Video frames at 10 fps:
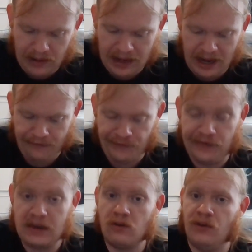we got
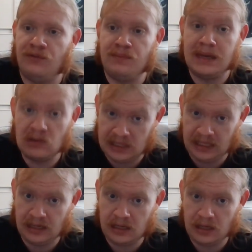Fear of
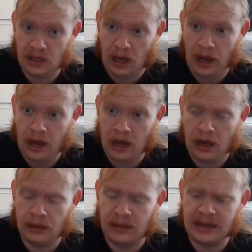Music.
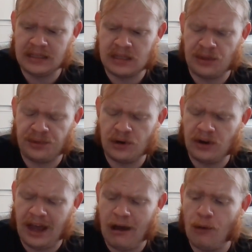That is the
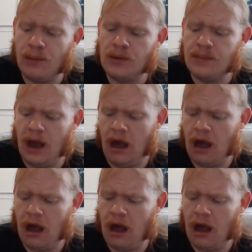third album.